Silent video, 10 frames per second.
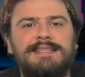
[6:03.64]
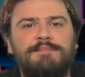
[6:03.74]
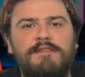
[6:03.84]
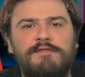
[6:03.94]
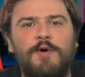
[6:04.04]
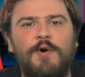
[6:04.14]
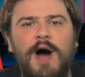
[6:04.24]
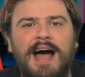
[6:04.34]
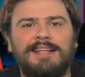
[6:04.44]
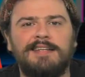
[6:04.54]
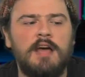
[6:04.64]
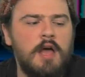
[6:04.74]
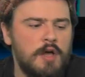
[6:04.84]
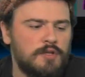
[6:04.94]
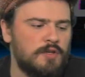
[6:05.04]
beforehand.
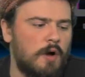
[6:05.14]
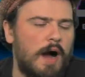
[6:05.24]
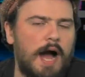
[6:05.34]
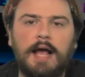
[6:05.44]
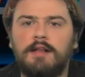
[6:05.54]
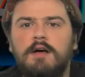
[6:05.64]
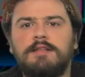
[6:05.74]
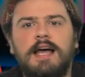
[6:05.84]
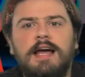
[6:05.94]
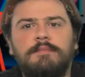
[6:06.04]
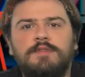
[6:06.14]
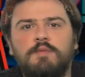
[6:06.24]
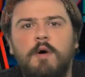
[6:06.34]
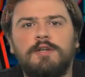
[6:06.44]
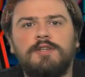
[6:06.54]
So I had a lot of time to
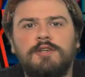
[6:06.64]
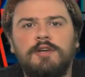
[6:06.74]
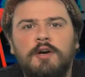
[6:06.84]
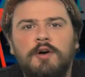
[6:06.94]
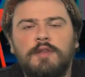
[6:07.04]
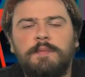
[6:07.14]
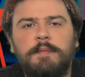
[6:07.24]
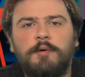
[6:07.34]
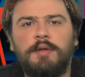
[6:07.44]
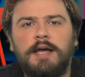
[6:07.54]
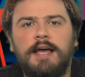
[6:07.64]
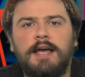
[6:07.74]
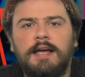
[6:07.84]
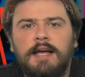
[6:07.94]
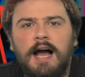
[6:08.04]
watch other people play it,